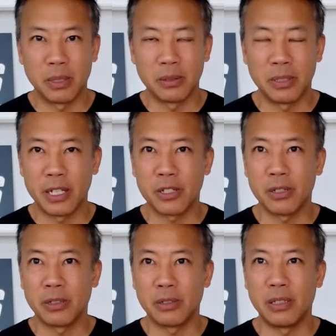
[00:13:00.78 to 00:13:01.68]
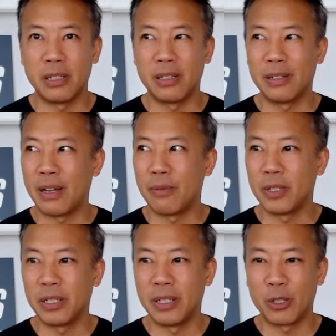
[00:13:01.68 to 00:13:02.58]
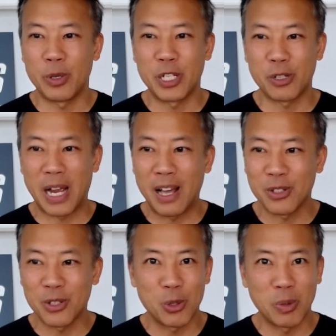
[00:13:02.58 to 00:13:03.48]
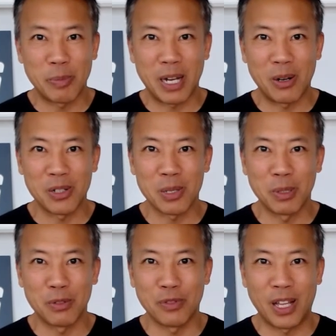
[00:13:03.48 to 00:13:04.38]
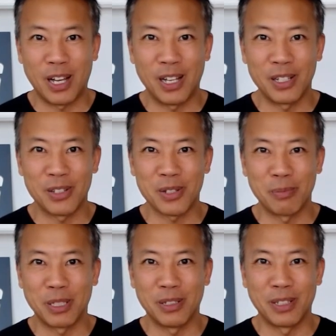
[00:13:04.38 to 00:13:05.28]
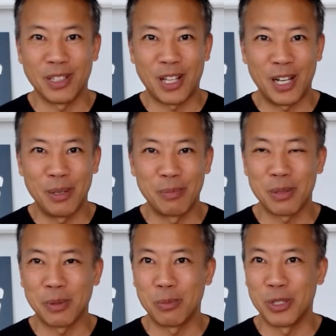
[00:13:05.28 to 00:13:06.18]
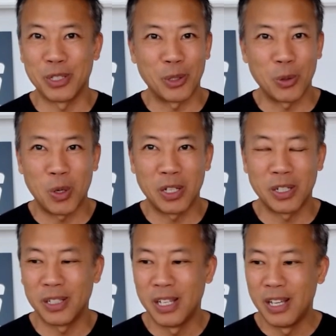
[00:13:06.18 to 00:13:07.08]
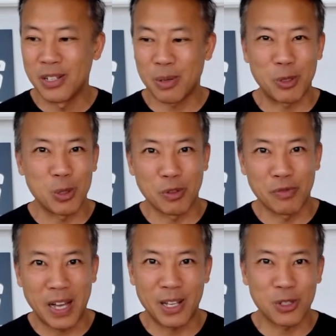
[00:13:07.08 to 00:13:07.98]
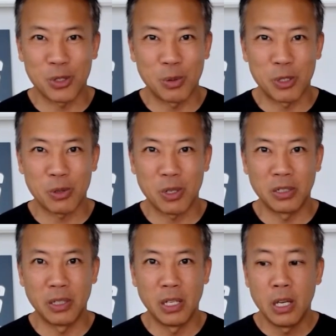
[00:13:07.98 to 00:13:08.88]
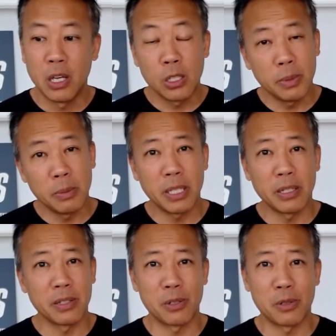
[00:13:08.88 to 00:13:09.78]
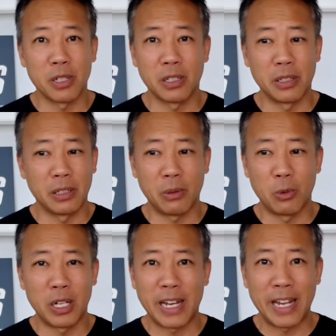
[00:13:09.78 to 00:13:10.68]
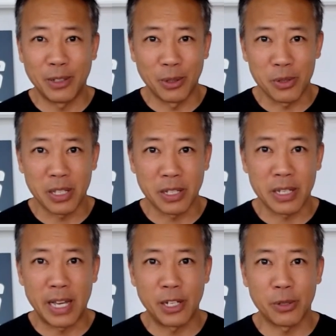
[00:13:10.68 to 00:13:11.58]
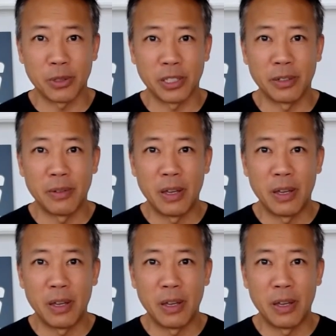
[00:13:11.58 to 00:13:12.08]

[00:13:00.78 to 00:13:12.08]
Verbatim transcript: Mother Nature, every creature has a superpower. Some could fly, some could climb, some could breathe underwater, some are super fast or super strong. Human beings, interesting that we're not any of those things naturally,